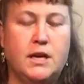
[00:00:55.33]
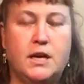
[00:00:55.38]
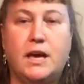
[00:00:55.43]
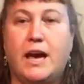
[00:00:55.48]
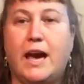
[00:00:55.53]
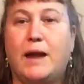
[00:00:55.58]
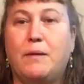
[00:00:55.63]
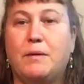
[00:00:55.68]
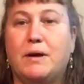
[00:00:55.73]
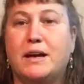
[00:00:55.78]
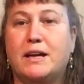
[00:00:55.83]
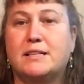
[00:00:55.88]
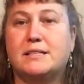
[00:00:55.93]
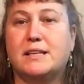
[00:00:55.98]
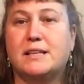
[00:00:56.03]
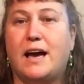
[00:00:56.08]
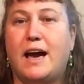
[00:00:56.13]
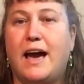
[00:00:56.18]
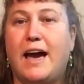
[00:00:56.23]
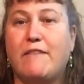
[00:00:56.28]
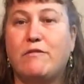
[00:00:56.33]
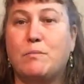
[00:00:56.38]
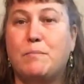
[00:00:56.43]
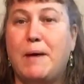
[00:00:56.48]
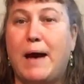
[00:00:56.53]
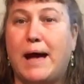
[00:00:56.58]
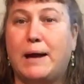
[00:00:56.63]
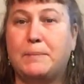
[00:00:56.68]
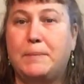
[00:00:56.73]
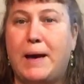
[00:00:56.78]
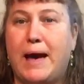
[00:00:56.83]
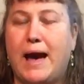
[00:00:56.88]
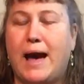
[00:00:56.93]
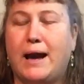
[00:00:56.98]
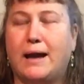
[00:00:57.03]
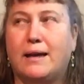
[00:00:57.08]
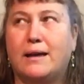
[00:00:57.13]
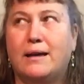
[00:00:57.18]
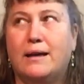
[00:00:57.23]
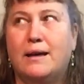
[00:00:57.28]
Anyways, I have a
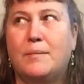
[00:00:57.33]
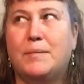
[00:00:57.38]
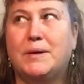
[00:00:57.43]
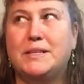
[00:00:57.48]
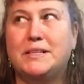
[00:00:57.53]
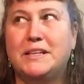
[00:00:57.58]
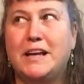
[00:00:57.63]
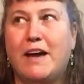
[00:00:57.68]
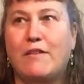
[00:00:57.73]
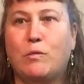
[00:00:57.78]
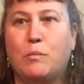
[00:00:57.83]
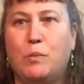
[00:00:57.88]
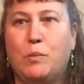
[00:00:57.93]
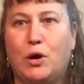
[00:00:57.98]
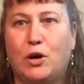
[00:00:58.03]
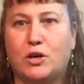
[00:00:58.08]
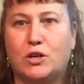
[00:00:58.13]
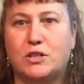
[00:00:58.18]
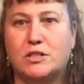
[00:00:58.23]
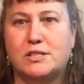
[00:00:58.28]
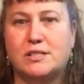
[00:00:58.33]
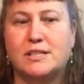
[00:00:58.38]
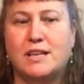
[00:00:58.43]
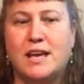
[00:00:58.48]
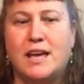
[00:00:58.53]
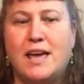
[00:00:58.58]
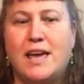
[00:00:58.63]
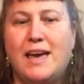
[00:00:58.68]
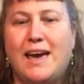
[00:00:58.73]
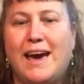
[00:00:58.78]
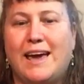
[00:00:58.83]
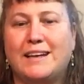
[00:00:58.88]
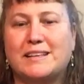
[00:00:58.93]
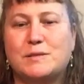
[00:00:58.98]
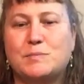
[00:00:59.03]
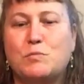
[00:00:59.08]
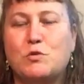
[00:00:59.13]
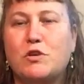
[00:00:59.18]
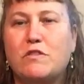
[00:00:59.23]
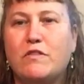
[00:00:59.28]
backpack but I didn't have a purse. And
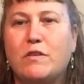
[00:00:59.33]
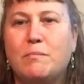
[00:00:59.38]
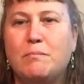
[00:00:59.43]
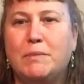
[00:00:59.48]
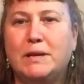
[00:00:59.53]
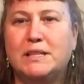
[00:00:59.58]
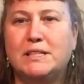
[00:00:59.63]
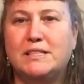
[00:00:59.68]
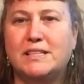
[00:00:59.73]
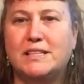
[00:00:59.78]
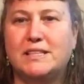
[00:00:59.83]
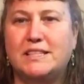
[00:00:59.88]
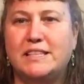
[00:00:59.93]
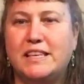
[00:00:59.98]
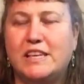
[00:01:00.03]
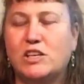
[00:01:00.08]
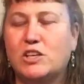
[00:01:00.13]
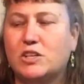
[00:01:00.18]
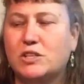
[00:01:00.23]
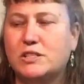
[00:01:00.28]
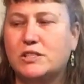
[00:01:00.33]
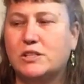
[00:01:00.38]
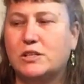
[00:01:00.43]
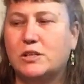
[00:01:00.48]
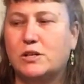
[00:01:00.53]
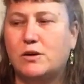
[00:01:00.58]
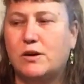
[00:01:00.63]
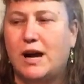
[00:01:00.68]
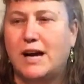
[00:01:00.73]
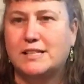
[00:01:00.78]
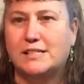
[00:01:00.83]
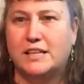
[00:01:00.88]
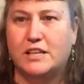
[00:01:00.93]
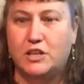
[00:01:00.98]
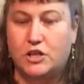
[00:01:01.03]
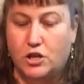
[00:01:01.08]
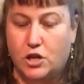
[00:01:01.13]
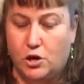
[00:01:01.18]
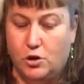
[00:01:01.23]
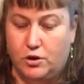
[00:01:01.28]
it's more of a mint and teal, so I said
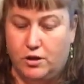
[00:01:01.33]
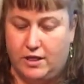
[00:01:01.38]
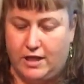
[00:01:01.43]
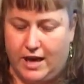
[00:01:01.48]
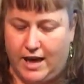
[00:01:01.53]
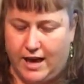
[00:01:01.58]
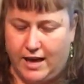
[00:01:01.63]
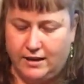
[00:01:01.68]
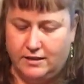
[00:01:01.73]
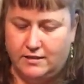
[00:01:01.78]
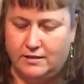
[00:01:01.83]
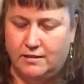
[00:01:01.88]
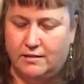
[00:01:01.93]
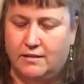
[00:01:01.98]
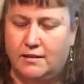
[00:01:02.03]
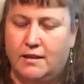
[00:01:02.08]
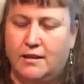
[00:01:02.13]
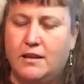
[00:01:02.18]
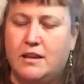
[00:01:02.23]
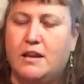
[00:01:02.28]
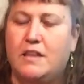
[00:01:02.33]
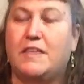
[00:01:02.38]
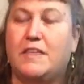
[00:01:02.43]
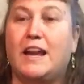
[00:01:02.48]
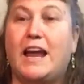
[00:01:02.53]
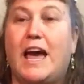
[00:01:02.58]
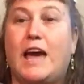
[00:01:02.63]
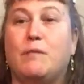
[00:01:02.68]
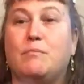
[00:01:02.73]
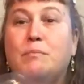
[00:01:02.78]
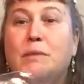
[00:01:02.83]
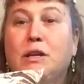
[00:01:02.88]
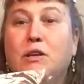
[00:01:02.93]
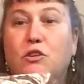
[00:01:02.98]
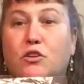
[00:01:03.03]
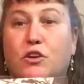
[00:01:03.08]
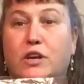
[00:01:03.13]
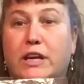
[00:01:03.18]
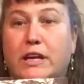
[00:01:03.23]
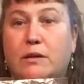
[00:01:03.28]
no to that. Then I had mint
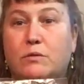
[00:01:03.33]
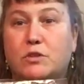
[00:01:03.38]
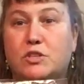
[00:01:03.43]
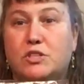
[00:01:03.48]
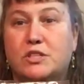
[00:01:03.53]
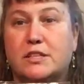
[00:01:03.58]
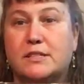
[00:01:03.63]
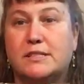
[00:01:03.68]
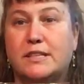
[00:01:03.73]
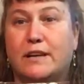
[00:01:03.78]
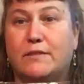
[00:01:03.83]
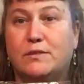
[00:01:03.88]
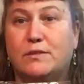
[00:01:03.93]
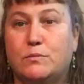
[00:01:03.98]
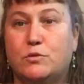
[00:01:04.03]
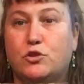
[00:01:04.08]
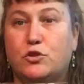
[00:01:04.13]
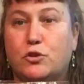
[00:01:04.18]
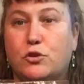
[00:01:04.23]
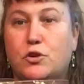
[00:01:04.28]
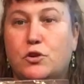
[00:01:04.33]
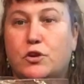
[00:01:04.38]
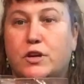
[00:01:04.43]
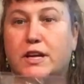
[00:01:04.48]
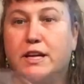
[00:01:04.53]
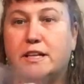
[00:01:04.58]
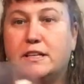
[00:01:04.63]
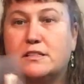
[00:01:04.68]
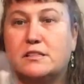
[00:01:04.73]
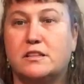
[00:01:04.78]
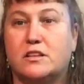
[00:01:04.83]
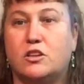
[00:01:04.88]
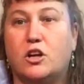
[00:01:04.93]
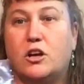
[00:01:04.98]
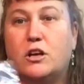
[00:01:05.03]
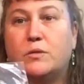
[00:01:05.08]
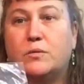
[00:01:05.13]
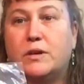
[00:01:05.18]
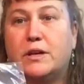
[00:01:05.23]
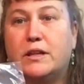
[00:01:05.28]
green, which does have true greens
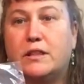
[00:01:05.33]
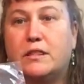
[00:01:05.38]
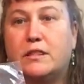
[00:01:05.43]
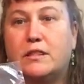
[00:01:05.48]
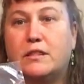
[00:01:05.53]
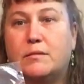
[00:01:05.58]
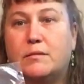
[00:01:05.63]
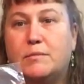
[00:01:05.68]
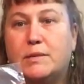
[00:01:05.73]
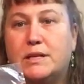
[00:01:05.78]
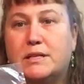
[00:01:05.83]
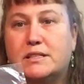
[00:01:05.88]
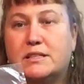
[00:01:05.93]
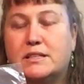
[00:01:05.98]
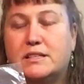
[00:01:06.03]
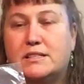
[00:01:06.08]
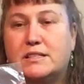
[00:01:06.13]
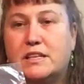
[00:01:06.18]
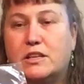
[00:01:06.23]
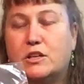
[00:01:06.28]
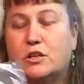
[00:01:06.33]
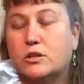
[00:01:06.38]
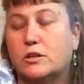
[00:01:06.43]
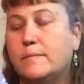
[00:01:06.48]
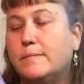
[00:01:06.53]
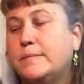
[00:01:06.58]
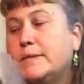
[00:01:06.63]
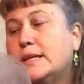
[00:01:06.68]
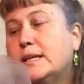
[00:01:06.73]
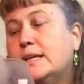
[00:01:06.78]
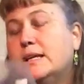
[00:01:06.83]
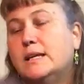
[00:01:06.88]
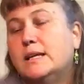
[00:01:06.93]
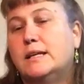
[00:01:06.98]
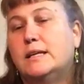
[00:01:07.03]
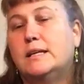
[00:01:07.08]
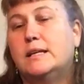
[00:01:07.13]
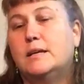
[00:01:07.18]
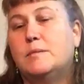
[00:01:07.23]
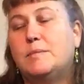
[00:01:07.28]
along with the mint and teal.
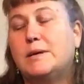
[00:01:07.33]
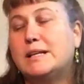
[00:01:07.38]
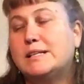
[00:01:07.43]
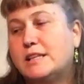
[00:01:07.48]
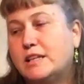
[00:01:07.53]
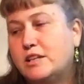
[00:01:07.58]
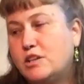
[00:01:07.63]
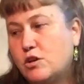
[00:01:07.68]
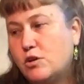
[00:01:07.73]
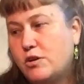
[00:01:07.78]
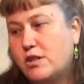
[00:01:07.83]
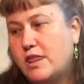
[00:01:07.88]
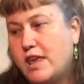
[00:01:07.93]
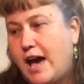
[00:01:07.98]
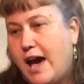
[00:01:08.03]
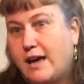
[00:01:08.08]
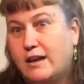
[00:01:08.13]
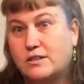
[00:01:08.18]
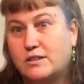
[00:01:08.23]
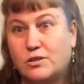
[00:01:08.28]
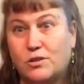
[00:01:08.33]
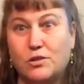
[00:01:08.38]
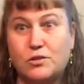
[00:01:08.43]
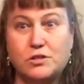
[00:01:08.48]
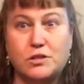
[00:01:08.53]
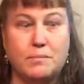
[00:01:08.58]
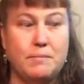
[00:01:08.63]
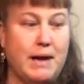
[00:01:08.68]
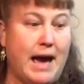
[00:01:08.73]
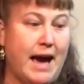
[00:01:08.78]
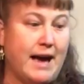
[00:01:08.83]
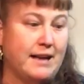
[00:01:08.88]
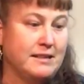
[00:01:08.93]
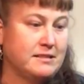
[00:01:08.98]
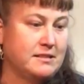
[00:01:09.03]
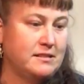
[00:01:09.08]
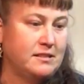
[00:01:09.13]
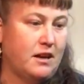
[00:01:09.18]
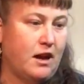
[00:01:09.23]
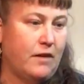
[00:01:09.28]
But I said no to that. So those are
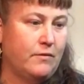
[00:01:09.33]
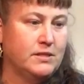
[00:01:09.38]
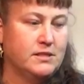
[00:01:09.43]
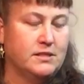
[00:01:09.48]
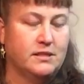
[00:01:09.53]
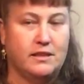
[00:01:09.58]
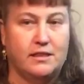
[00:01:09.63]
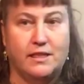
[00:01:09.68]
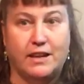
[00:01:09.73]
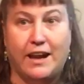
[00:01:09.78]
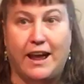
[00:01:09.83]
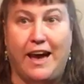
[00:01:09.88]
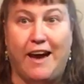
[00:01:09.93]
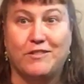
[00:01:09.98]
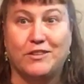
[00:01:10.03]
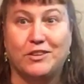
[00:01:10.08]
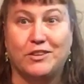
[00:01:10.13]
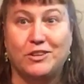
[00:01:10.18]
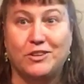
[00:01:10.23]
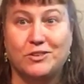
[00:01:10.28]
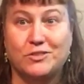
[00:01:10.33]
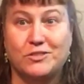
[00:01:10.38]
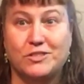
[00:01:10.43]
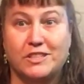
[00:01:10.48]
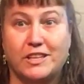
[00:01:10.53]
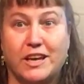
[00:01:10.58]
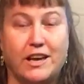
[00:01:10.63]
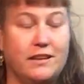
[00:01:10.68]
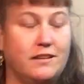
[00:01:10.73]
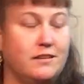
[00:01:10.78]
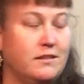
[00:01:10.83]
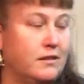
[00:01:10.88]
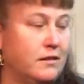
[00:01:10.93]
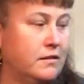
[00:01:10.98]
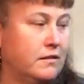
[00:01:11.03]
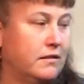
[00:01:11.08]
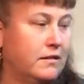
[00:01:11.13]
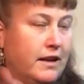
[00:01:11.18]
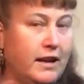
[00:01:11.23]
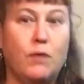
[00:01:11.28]
masks, obviously, that I haven't used yet.
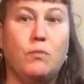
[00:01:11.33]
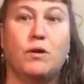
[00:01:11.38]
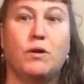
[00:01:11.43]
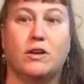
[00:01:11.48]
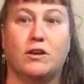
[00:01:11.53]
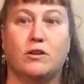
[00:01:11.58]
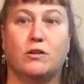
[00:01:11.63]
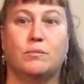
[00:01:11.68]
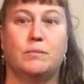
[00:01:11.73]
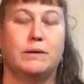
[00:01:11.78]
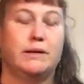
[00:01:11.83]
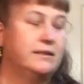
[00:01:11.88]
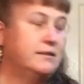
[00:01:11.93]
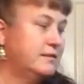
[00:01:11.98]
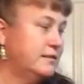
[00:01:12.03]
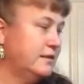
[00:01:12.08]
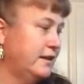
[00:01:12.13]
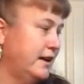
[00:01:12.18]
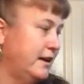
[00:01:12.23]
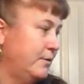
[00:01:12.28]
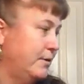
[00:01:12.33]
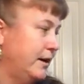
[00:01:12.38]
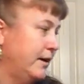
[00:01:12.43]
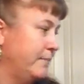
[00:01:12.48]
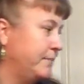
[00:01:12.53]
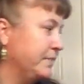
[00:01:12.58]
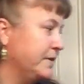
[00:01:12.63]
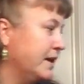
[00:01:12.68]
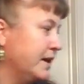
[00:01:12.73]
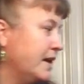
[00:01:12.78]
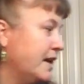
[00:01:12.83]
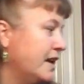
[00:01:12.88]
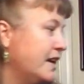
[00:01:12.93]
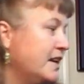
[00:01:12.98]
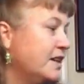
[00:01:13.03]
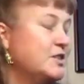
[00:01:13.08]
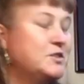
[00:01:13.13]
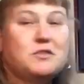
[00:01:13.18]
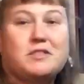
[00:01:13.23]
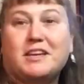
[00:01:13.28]
And I will, but anyway.
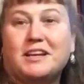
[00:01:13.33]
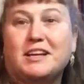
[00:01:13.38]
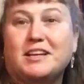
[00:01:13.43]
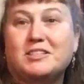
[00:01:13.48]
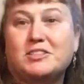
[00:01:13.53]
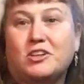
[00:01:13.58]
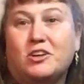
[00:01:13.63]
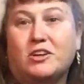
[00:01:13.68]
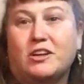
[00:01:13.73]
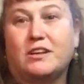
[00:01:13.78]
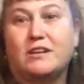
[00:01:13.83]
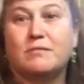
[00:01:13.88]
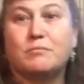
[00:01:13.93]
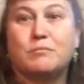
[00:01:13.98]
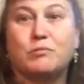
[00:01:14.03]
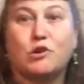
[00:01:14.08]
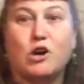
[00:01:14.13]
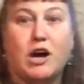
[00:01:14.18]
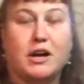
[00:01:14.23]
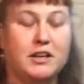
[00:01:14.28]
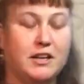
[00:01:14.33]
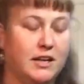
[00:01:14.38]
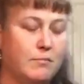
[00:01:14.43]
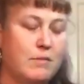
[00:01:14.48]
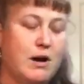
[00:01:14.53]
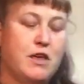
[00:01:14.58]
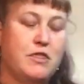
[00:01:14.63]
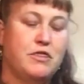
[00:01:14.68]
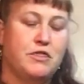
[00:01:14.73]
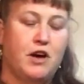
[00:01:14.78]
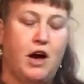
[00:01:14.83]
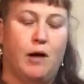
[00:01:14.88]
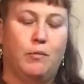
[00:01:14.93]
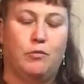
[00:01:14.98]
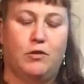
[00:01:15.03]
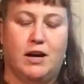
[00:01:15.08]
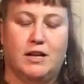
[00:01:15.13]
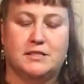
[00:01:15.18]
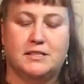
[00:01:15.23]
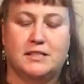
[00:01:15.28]
So then I started broadening my thought
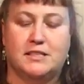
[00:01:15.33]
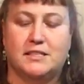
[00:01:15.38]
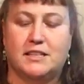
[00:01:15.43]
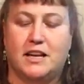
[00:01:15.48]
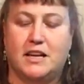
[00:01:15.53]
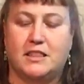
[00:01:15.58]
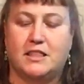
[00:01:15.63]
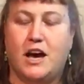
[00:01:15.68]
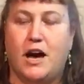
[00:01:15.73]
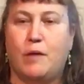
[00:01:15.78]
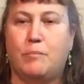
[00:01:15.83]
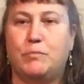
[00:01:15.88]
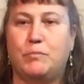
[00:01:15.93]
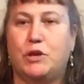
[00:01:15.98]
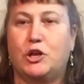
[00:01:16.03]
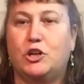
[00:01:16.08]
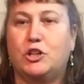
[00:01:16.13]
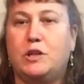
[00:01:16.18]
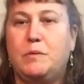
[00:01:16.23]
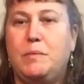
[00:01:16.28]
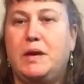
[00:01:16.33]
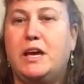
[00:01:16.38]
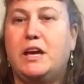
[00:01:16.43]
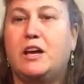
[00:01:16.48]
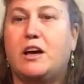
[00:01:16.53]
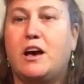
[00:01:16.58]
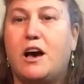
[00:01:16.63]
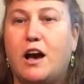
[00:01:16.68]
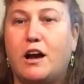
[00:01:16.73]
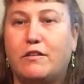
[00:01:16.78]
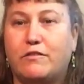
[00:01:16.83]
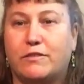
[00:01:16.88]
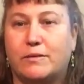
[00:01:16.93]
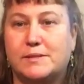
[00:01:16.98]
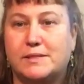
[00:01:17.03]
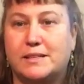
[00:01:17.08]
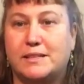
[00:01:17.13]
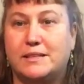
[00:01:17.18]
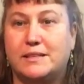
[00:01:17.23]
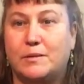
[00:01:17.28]
process and I thought purely peacock from
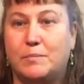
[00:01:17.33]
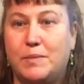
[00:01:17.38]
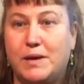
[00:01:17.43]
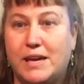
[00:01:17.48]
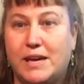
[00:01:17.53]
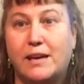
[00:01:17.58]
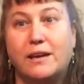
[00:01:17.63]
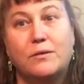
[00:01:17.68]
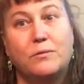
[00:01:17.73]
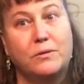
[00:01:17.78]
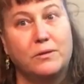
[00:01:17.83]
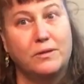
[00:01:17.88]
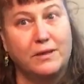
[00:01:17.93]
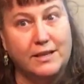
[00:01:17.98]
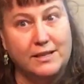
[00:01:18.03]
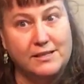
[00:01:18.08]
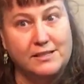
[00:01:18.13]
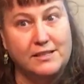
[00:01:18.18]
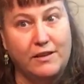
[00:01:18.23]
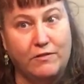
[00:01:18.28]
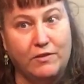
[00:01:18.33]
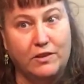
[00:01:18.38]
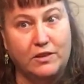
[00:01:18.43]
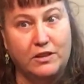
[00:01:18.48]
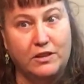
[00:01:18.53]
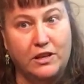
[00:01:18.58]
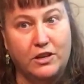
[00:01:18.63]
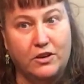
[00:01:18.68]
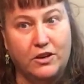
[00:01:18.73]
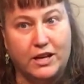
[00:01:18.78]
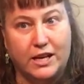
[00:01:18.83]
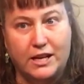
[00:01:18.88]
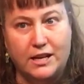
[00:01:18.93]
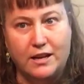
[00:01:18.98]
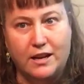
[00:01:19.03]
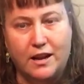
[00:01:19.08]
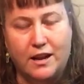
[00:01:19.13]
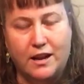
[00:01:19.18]
Cinda B. Well, that's definitely green.